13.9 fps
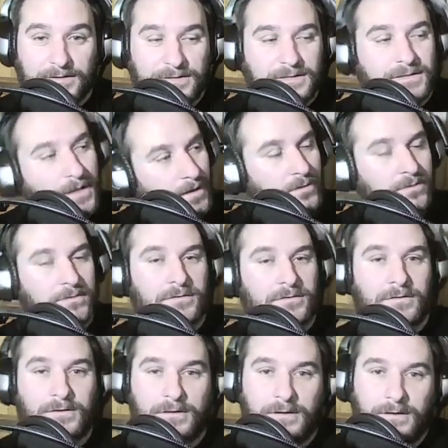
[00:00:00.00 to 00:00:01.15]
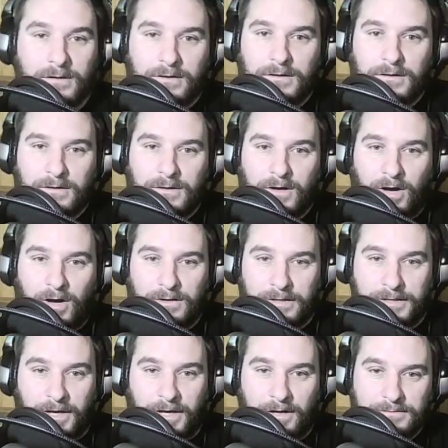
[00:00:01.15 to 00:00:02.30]
So, all
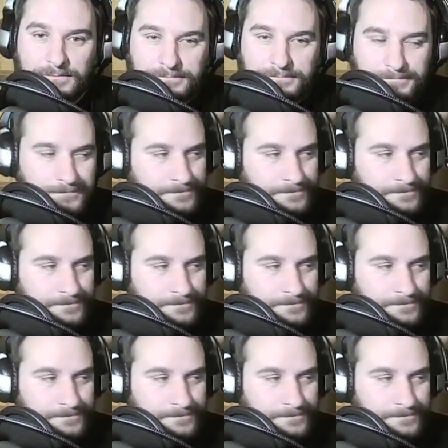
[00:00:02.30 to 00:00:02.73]
in all,